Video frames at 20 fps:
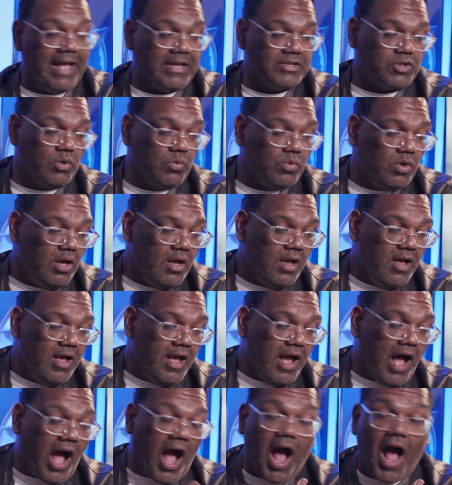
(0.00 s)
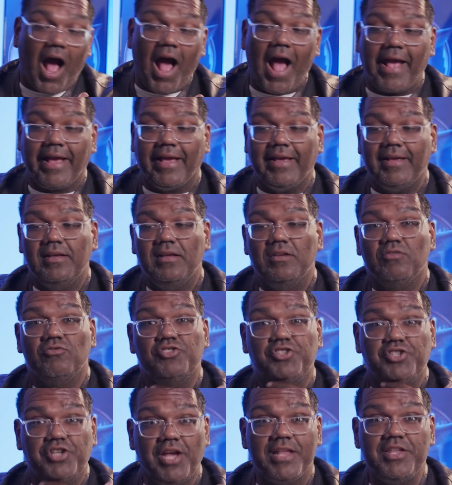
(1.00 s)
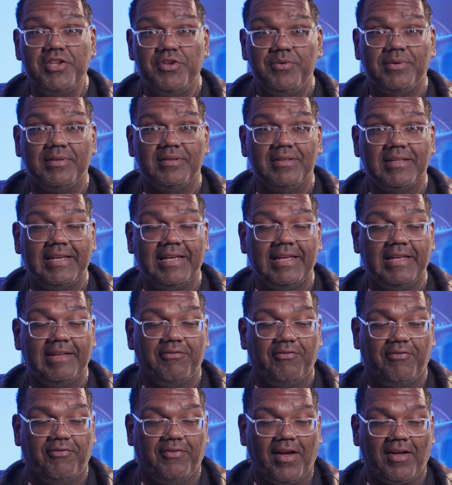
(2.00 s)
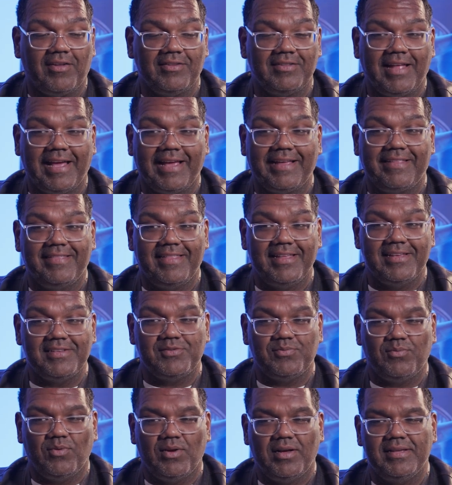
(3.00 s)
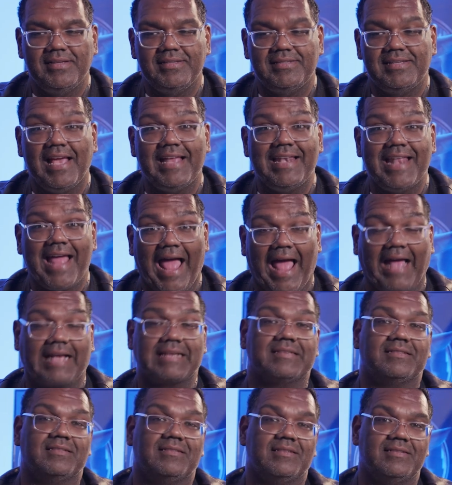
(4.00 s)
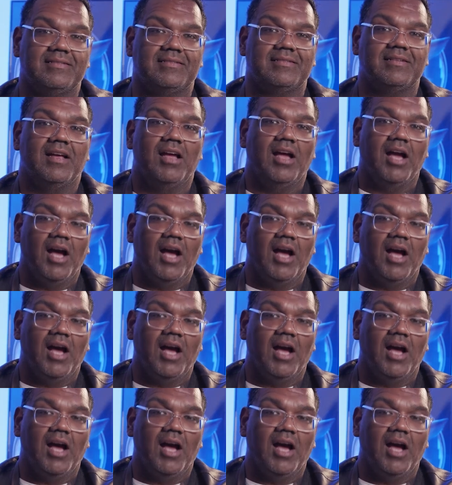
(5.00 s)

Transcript: So I genuinely felt like this was an excellent